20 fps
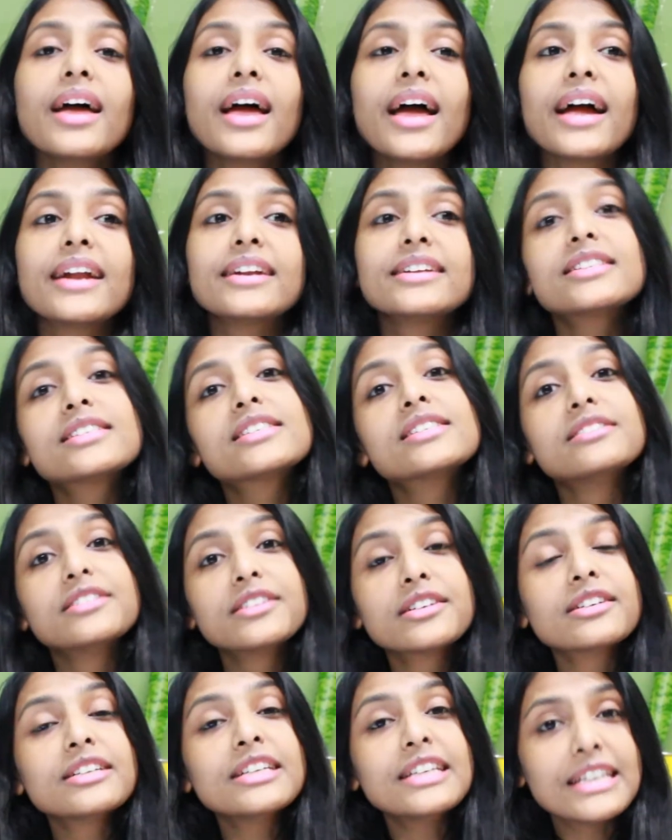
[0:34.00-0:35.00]
and it's
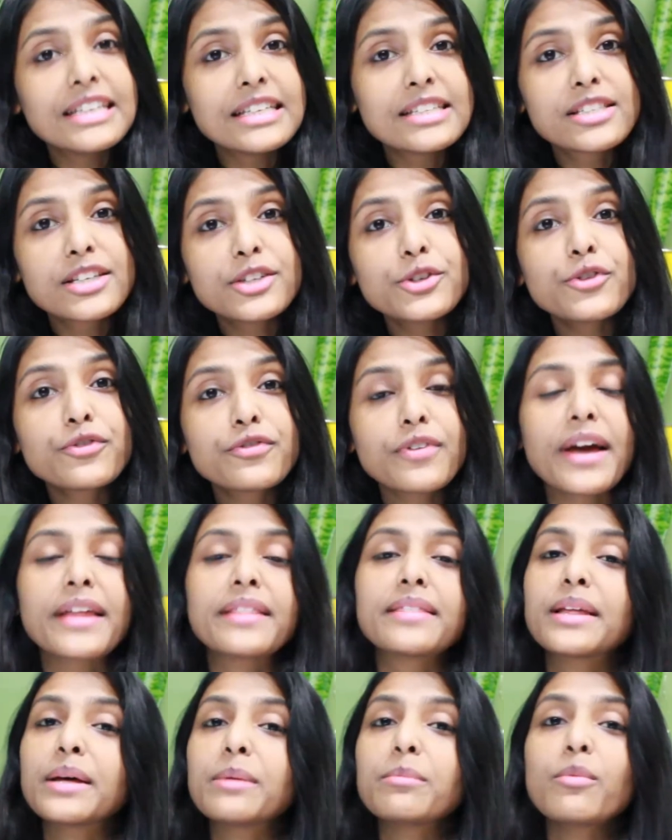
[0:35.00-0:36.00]
really easy to
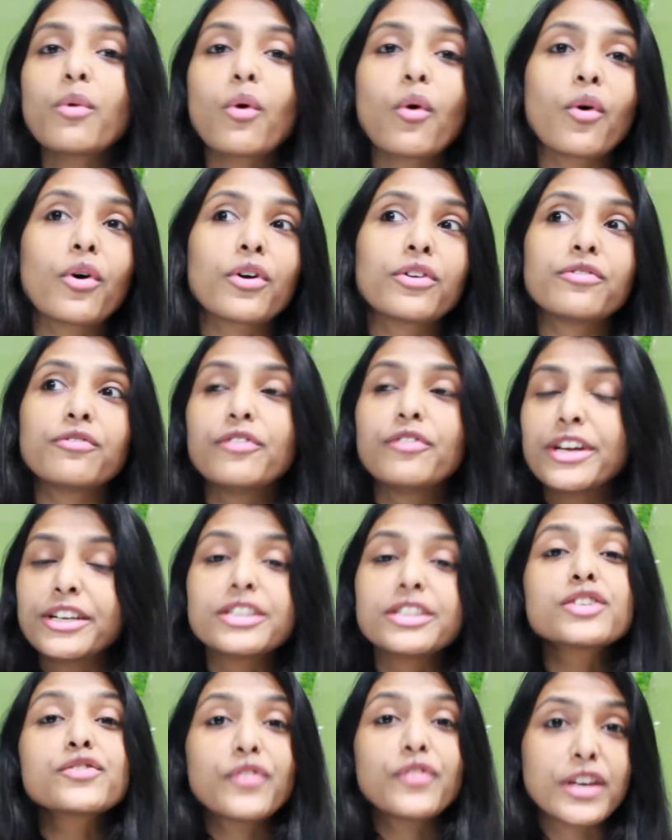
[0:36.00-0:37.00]
find them on various
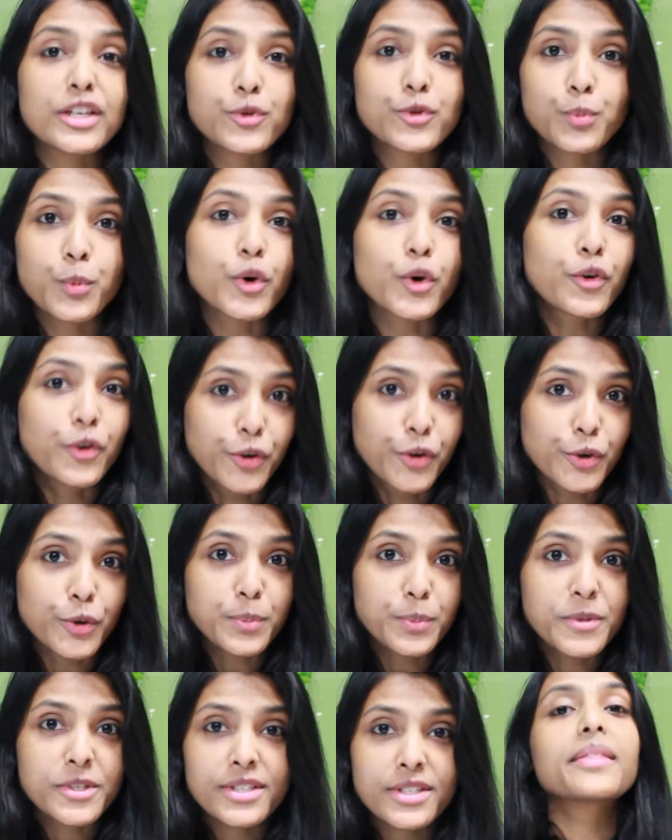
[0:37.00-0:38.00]
Facebook
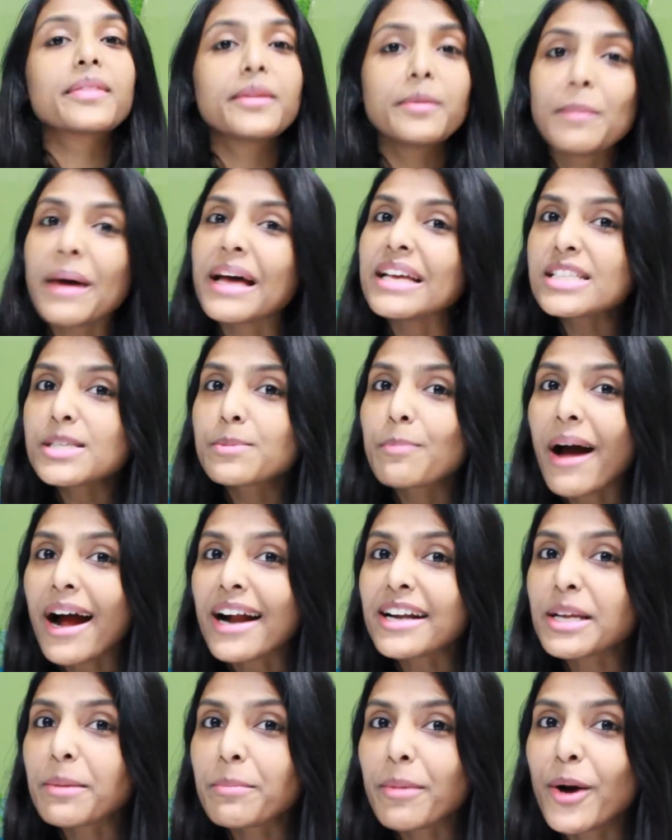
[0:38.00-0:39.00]
groups. The best
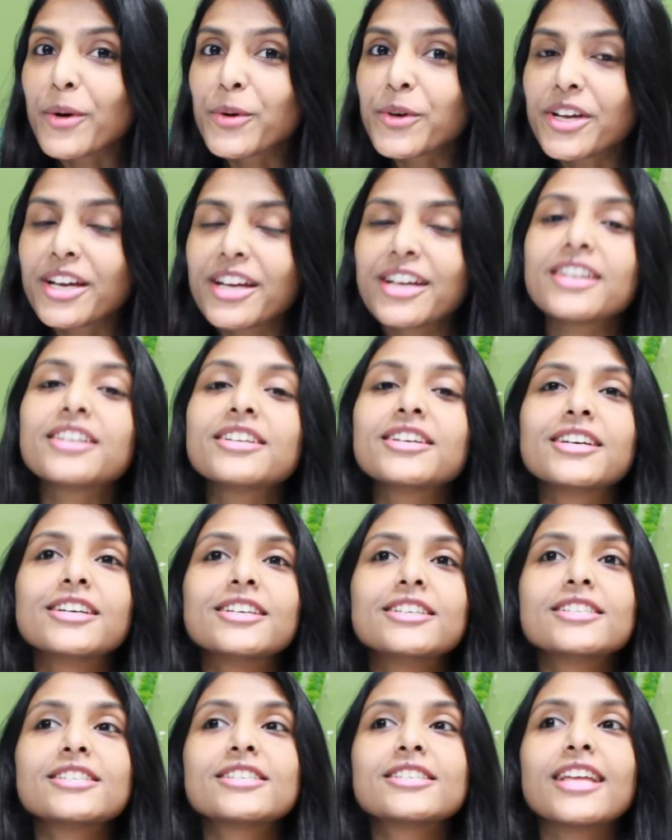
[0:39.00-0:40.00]
part about it
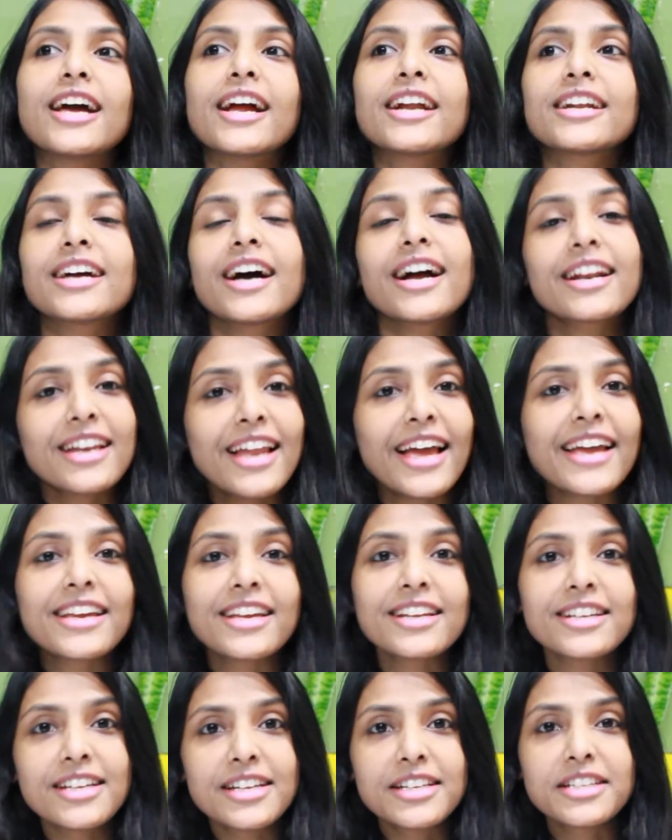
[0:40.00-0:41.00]
is that, unlike
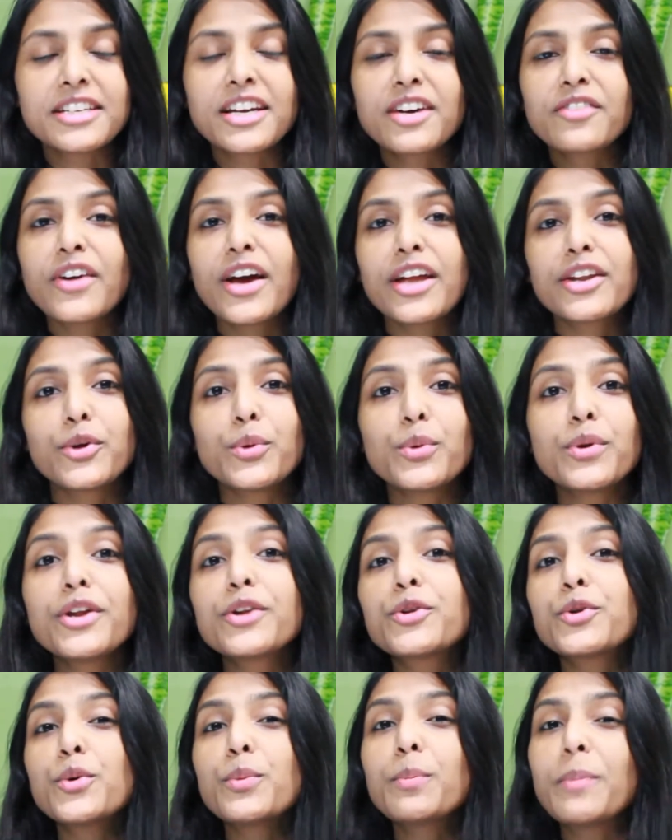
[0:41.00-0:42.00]
in India where you
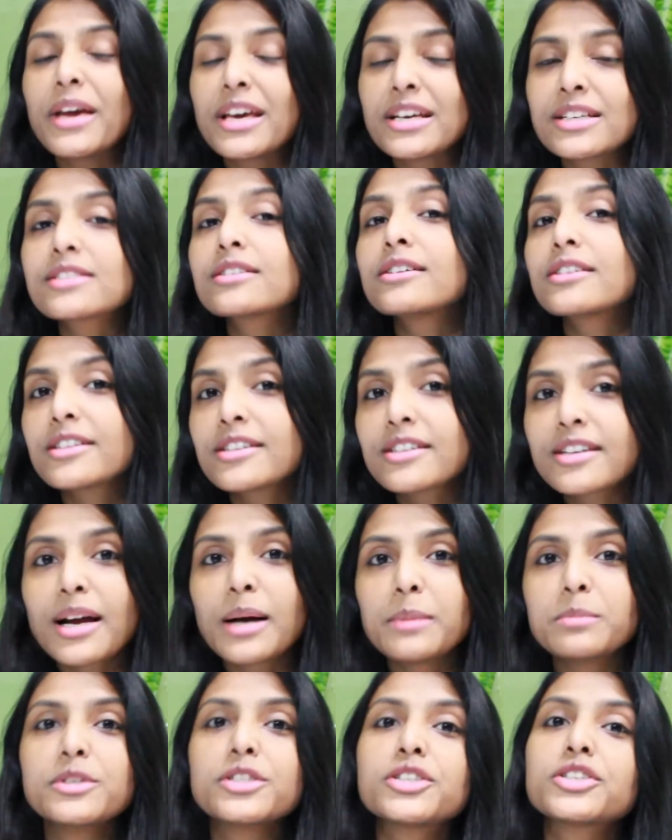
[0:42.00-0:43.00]
need to pay a certain
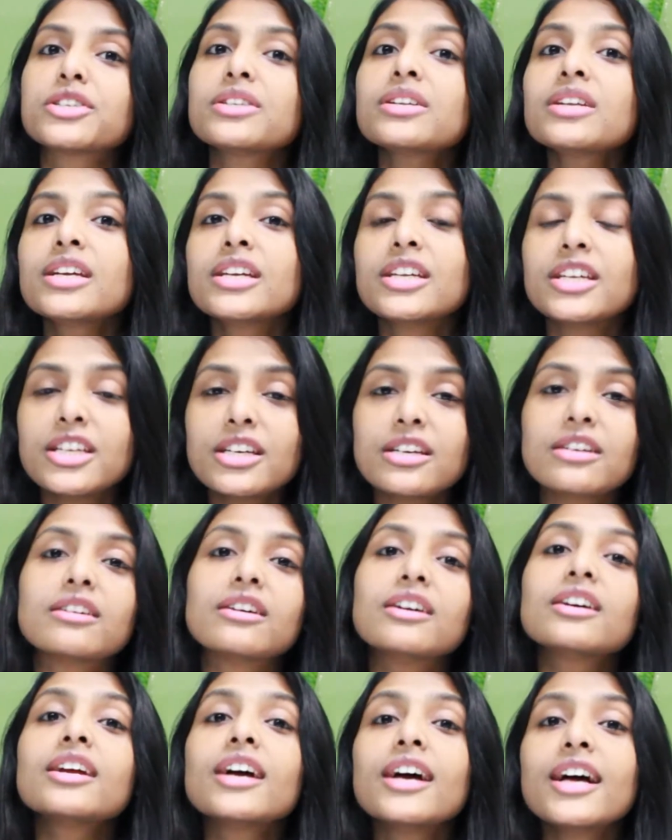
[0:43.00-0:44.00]
commission,
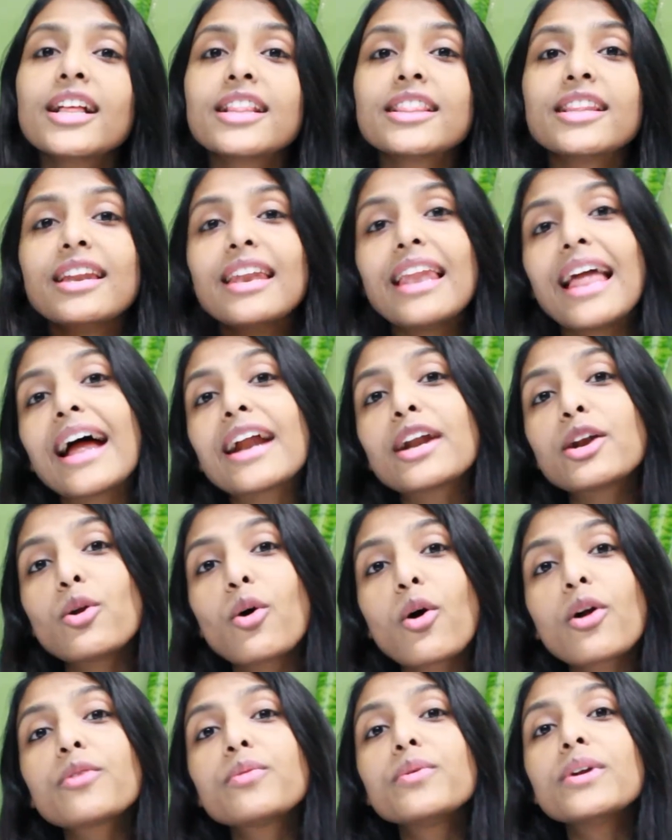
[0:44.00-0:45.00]
here the
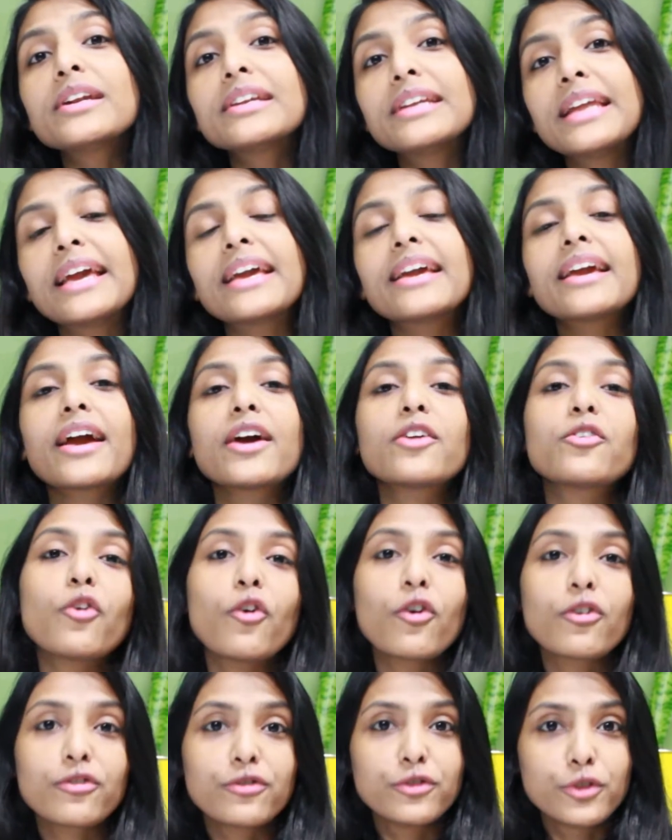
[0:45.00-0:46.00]
landlord will take care
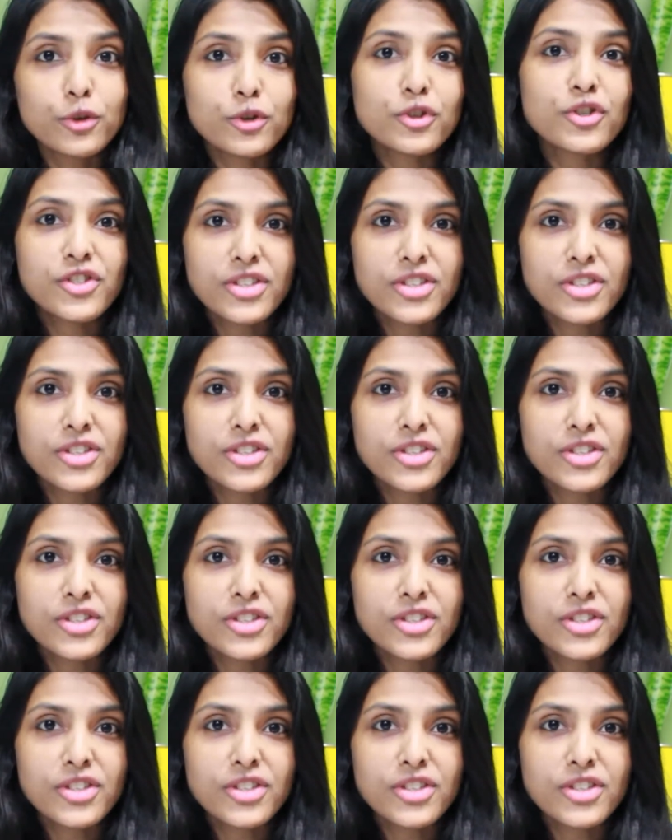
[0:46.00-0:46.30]
of those